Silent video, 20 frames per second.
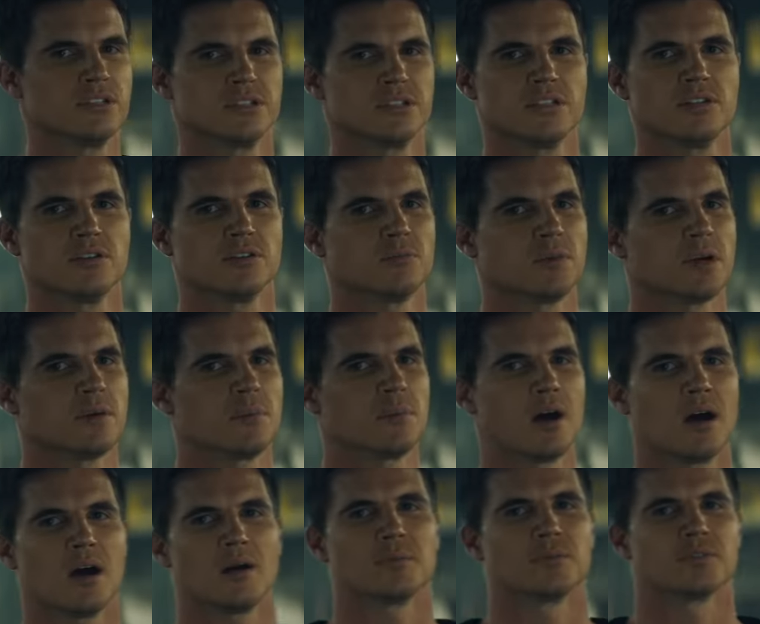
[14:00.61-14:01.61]
tells Nia that she'll
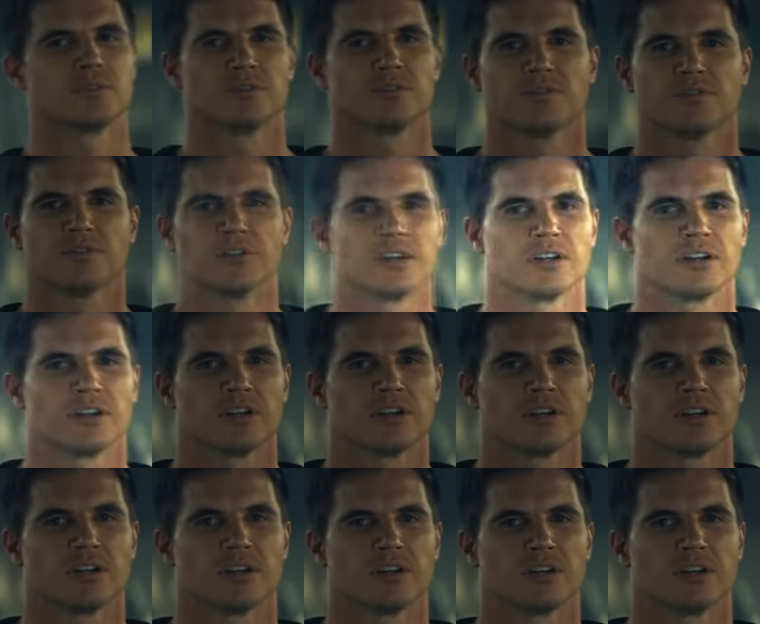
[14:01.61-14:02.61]
be free to go once she
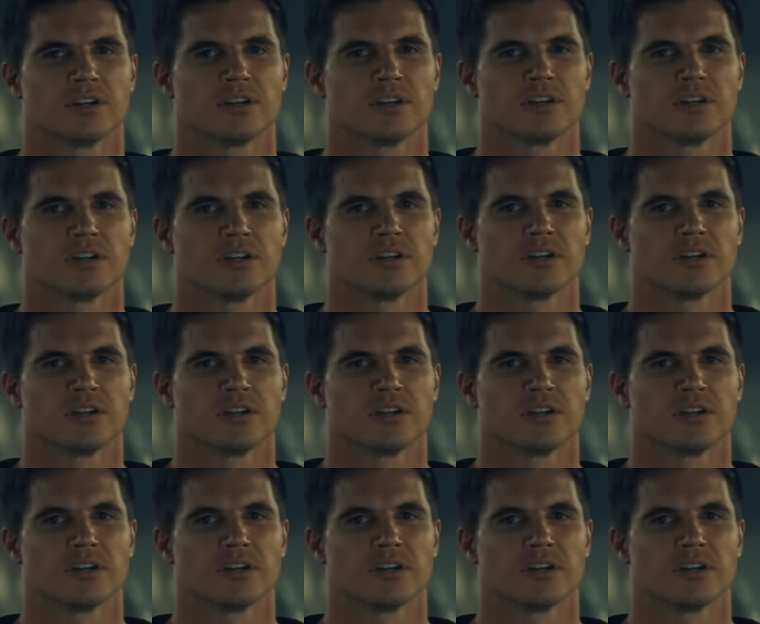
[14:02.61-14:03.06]
heals his mom.